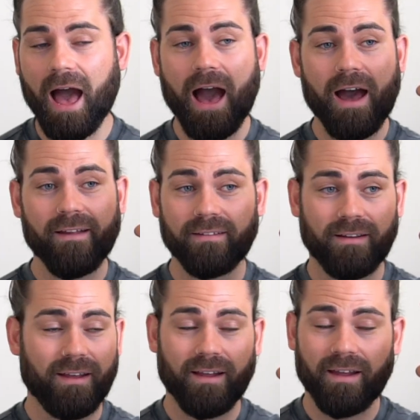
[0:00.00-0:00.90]
and
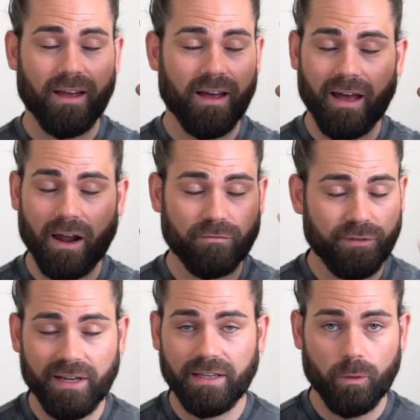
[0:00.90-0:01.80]
I
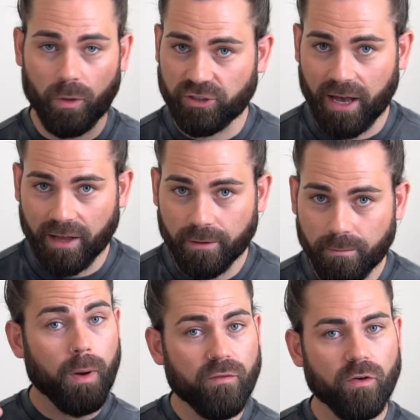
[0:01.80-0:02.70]
really wish I had them.
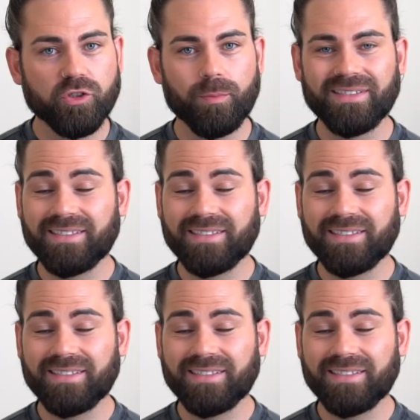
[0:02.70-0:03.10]
But I've also been